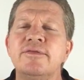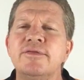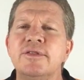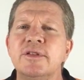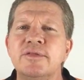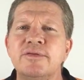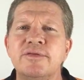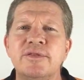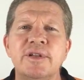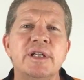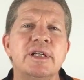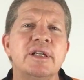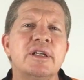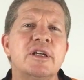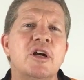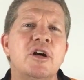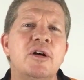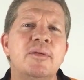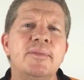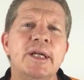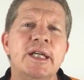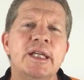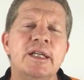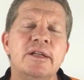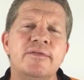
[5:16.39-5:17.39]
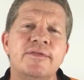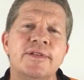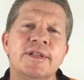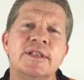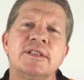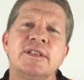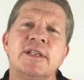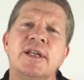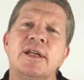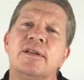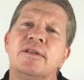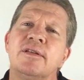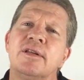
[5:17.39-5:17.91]
Feel free to comment if
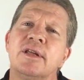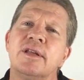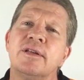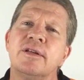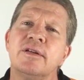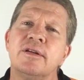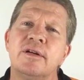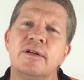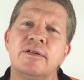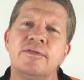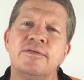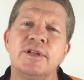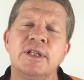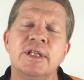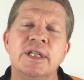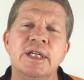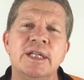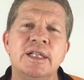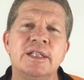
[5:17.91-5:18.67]
there's anything that I've